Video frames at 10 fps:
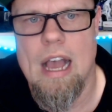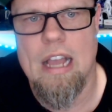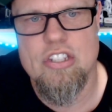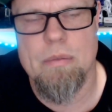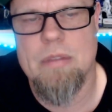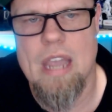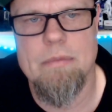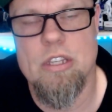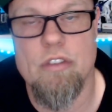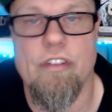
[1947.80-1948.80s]

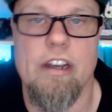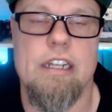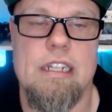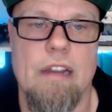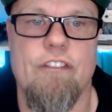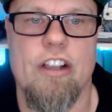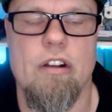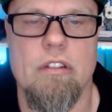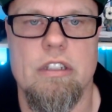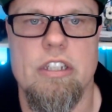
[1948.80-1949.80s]
sometimes it's very
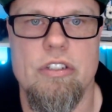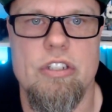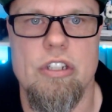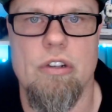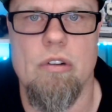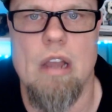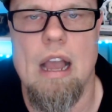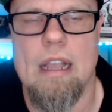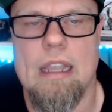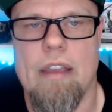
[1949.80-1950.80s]
difficult to do
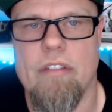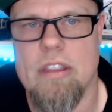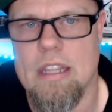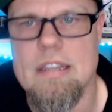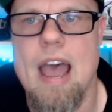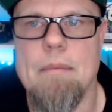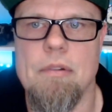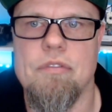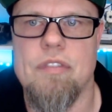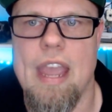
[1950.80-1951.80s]
given the time
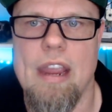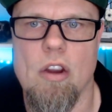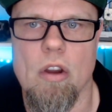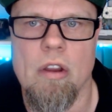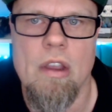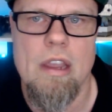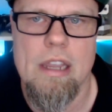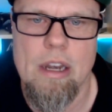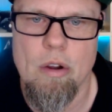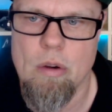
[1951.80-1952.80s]
of day, or,
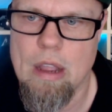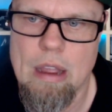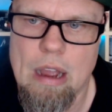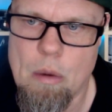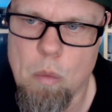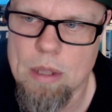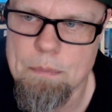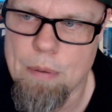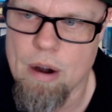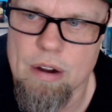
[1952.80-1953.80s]
you know,
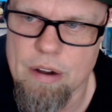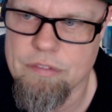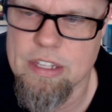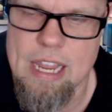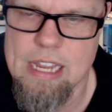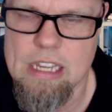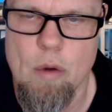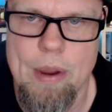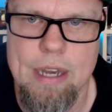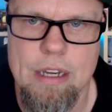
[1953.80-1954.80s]
what part of the day you
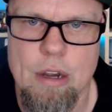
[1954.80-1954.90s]
go in.